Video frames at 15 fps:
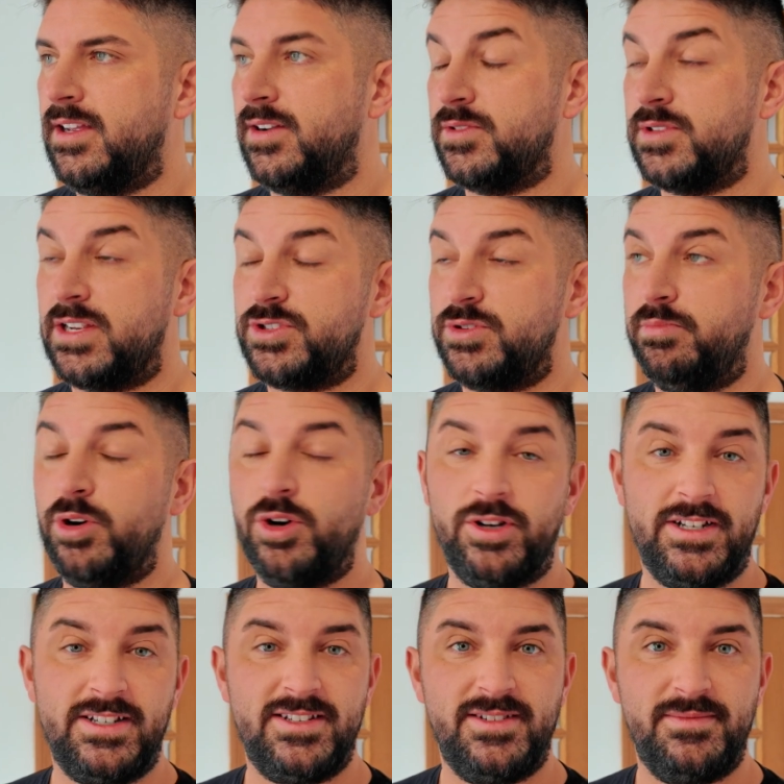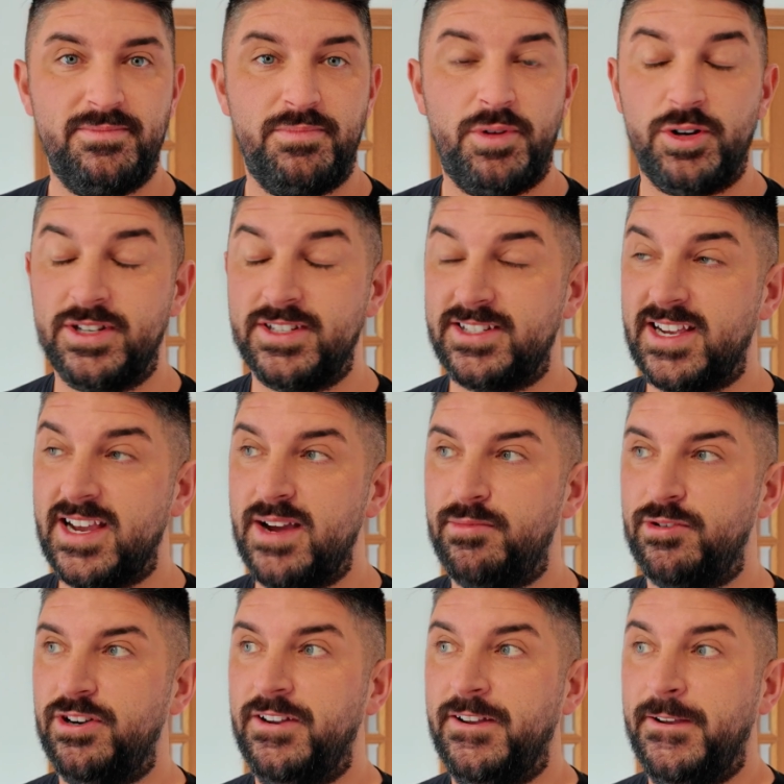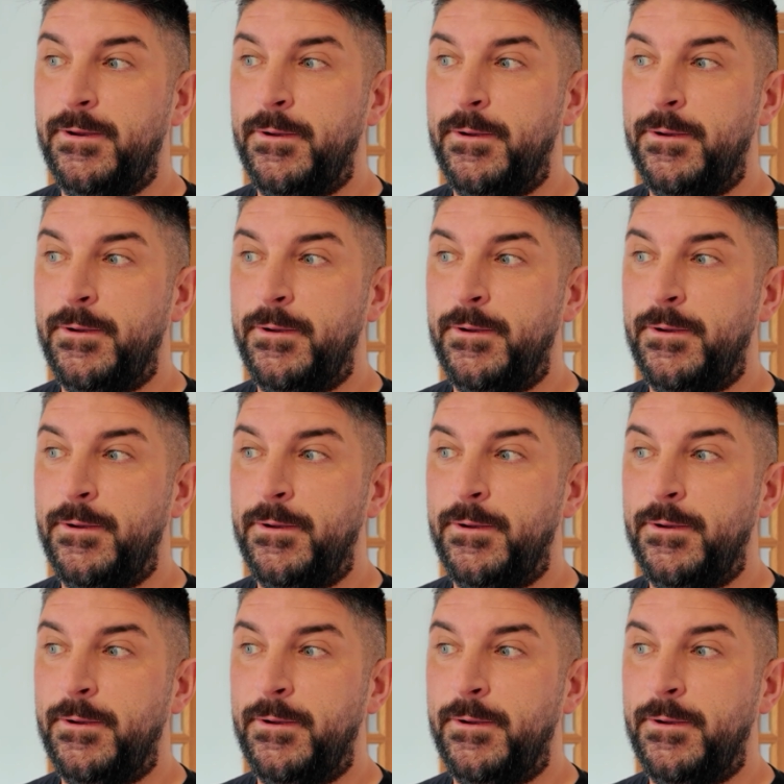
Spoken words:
I was actually born in Scarborough.